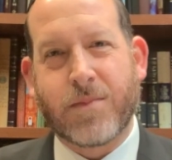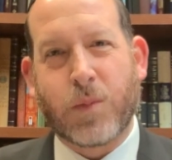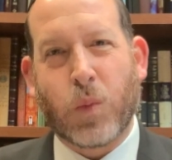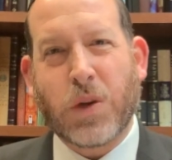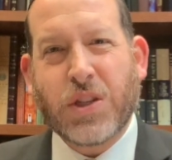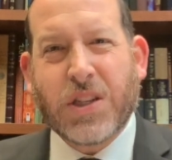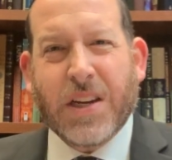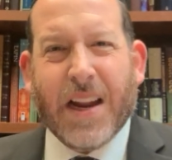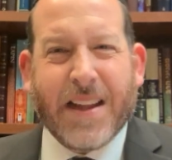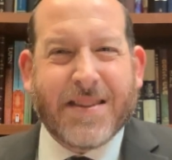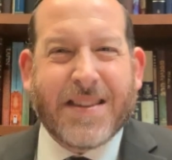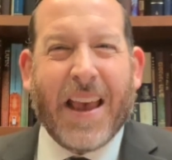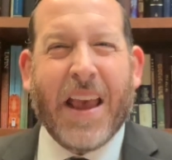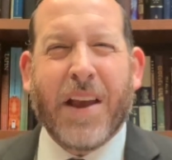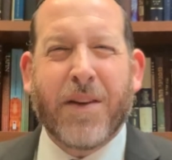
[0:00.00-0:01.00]
What should I
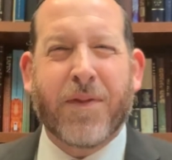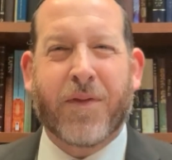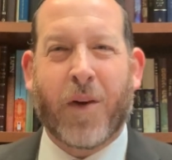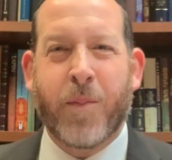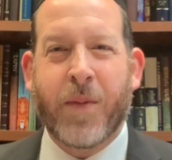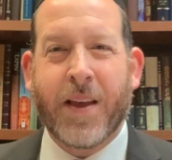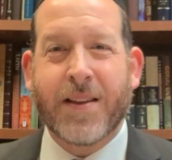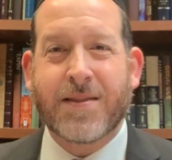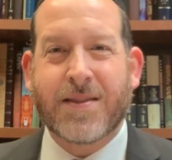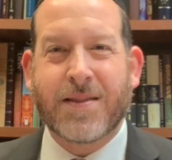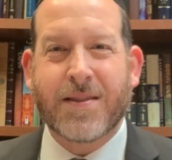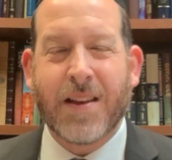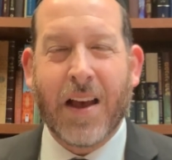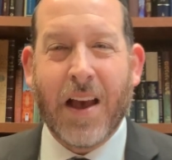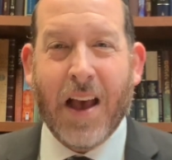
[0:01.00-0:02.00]
take from
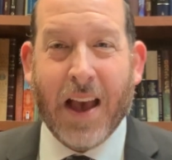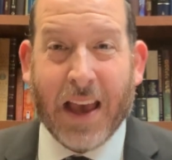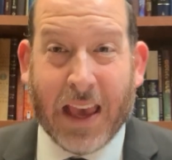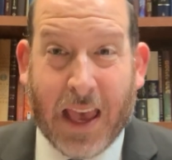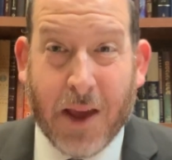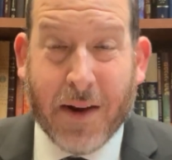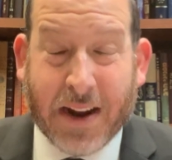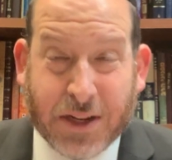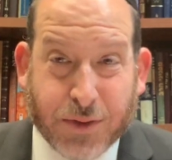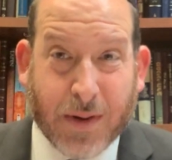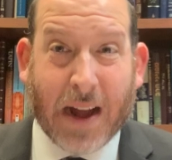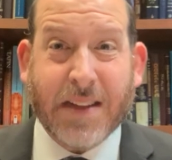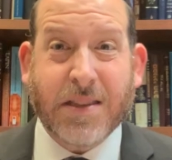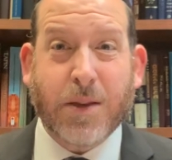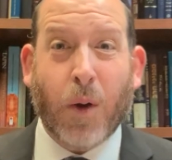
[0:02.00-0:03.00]
this? Here, I
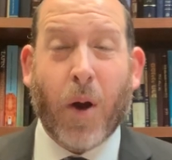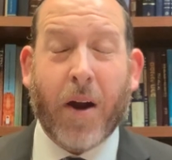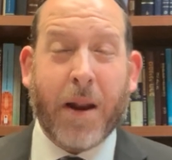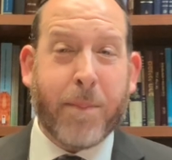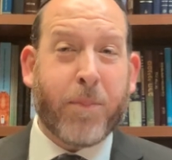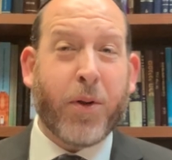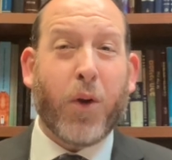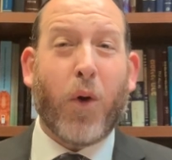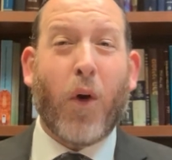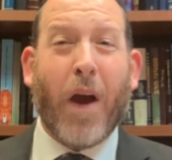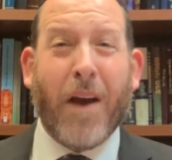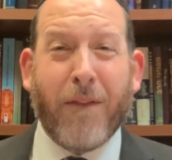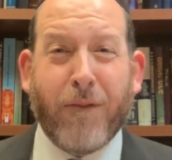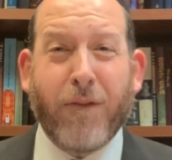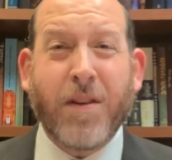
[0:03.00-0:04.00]
tried so hard, I put
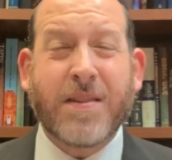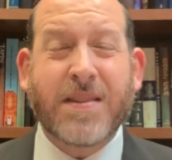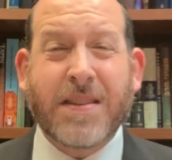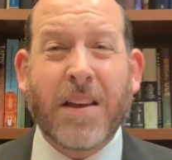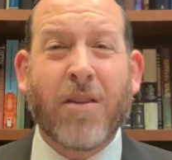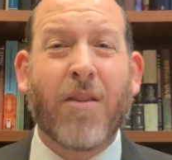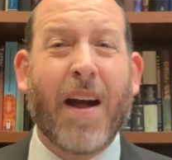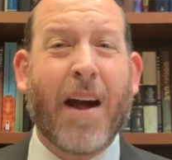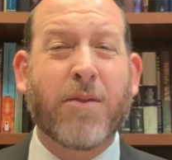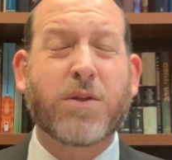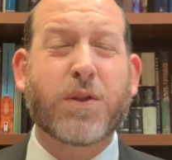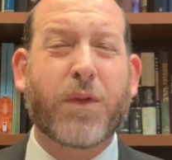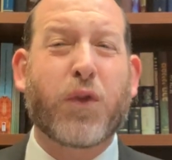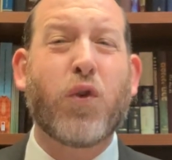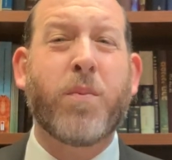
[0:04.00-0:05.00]
every single
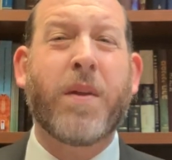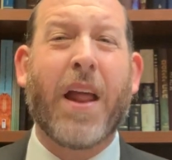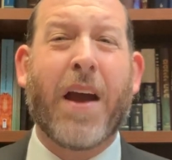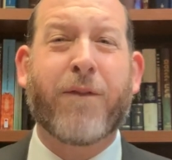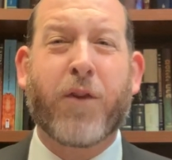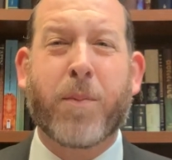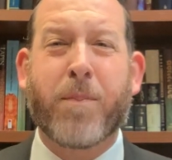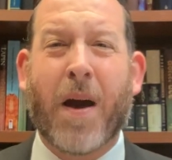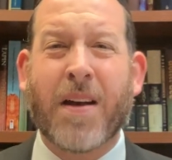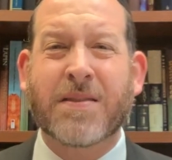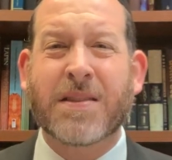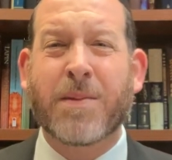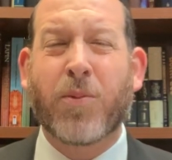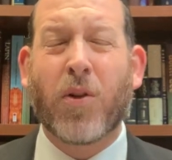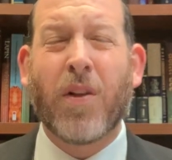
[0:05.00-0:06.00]
ounce of human effort
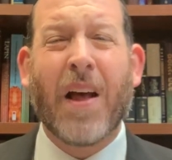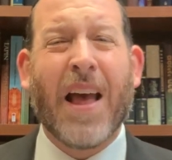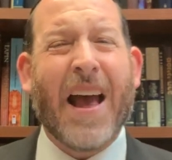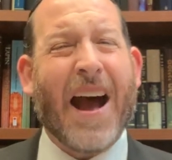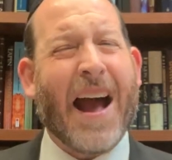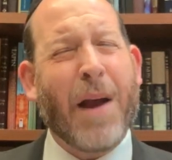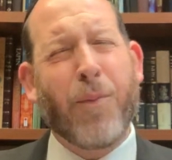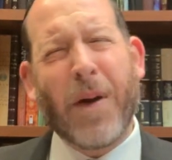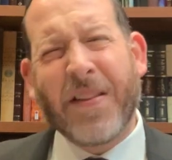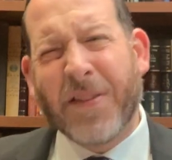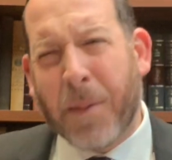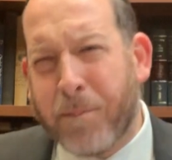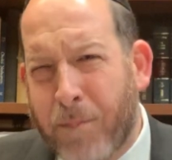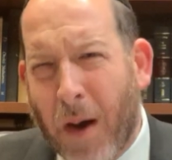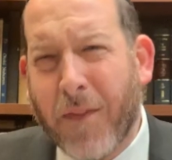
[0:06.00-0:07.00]
possible. I went
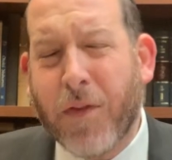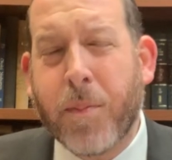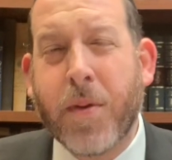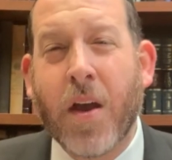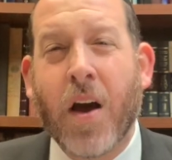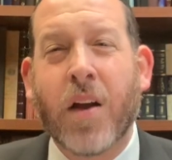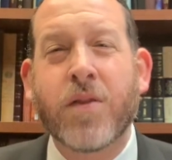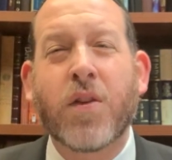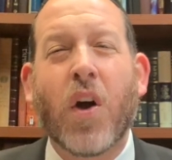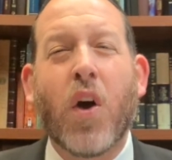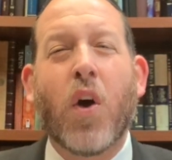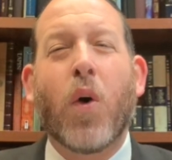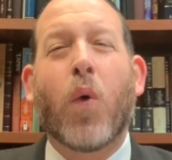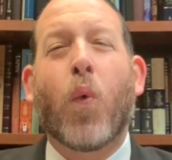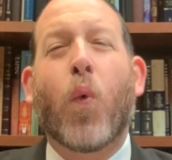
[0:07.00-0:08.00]
above and beyond.
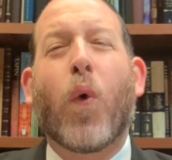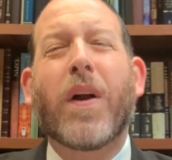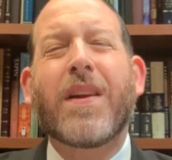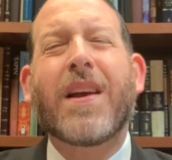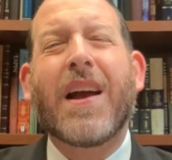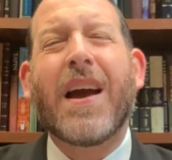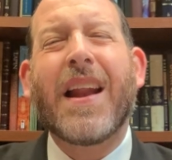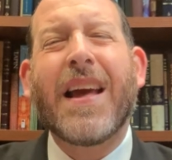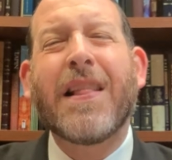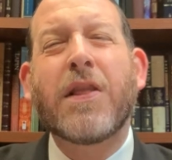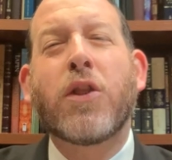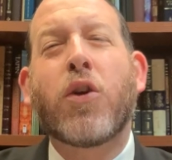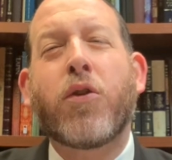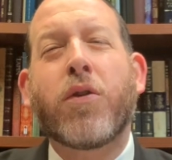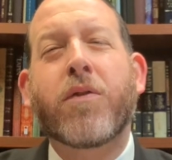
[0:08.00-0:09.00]
What could I
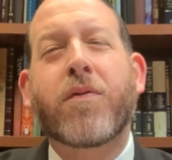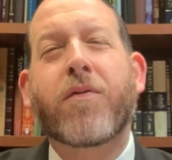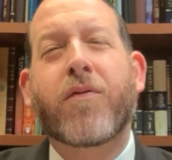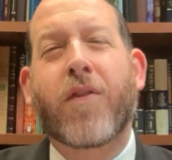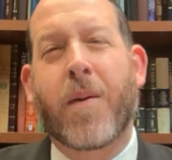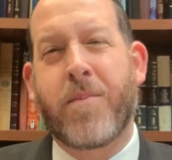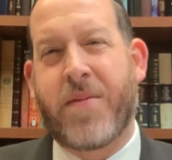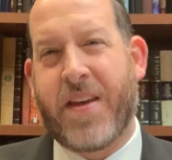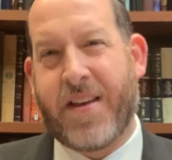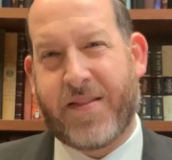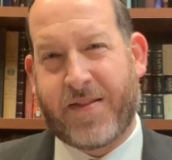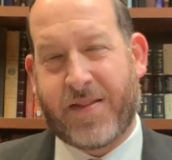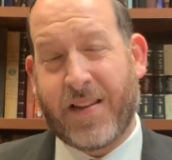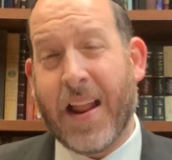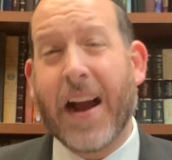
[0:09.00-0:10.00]
learn from
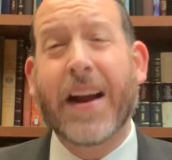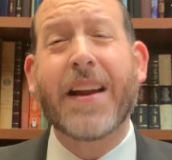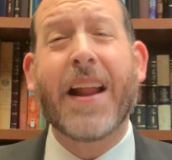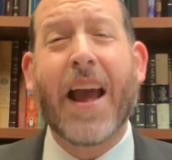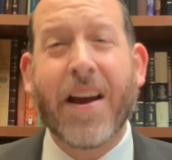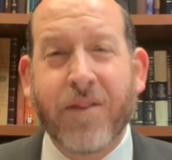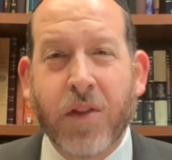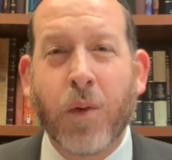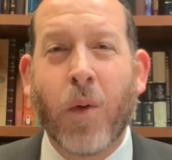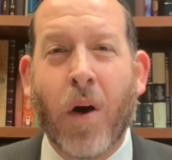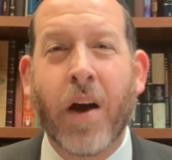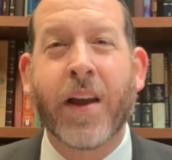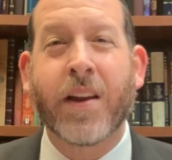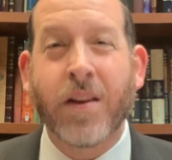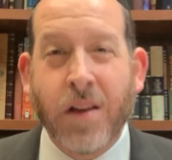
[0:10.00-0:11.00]
this? You're not going to have the
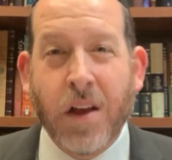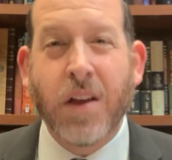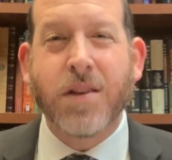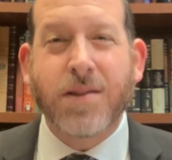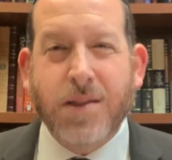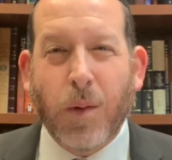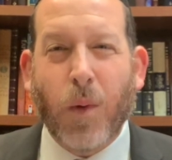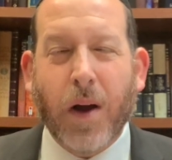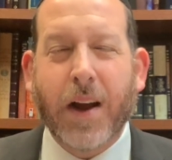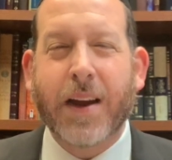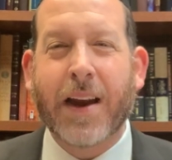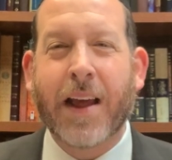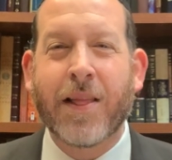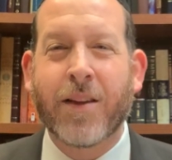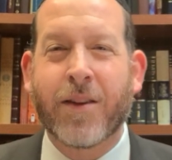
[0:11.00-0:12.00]
wine. So, what
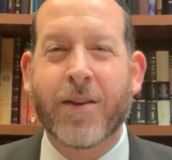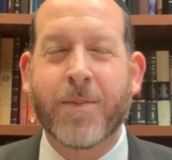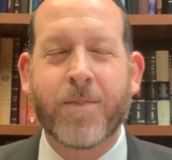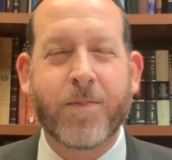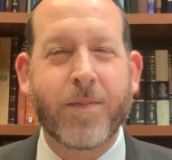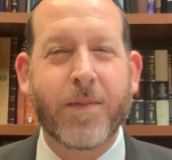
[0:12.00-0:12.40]
could I learn?